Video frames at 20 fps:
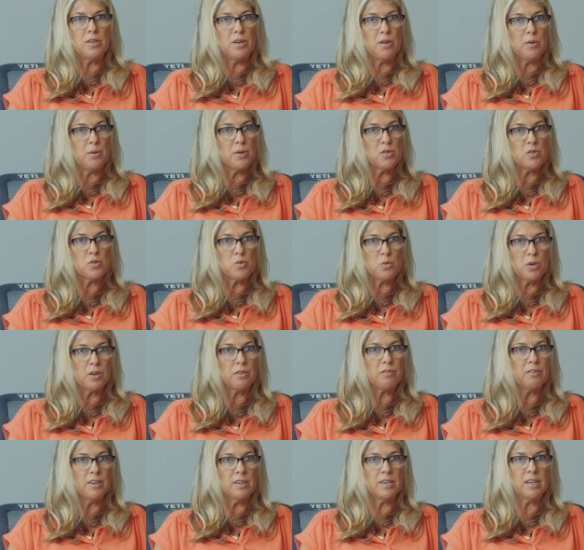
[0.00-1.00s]
you know,
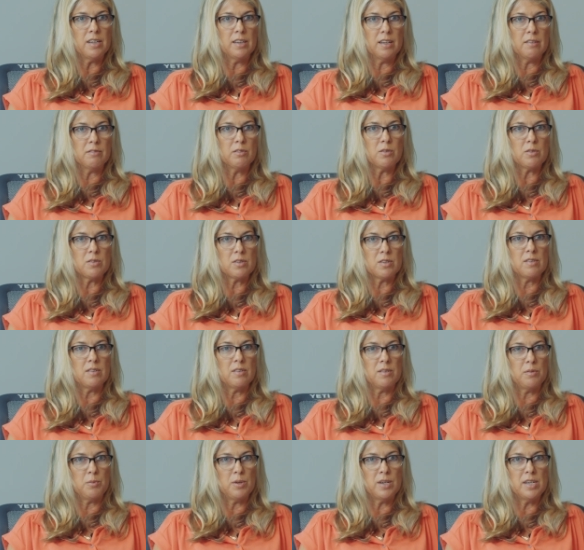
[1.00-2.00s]
historic funding levels.
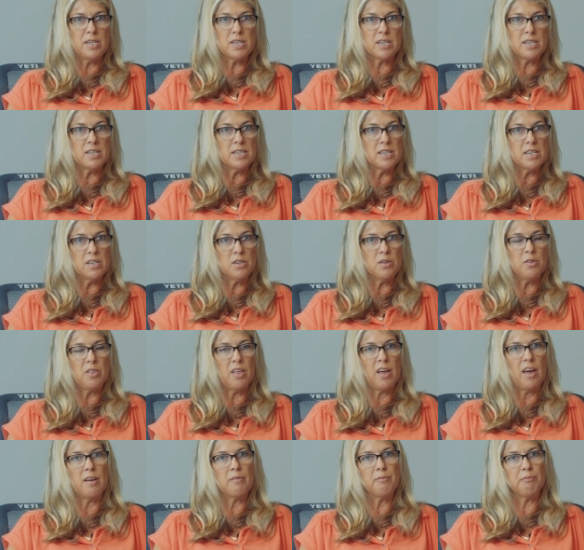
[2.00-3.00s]
We need to continue
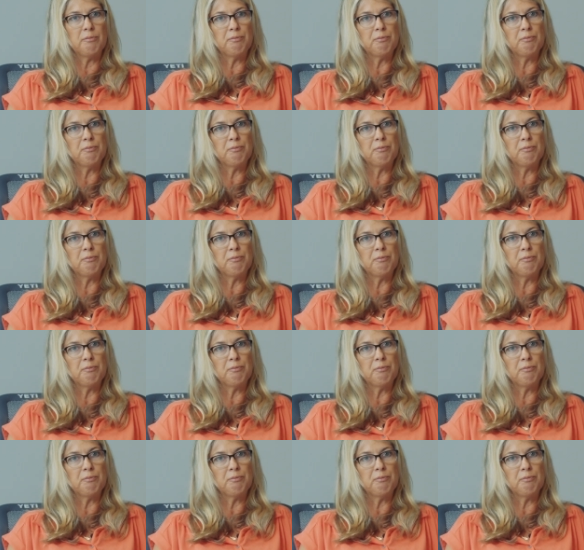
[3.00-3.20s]
that.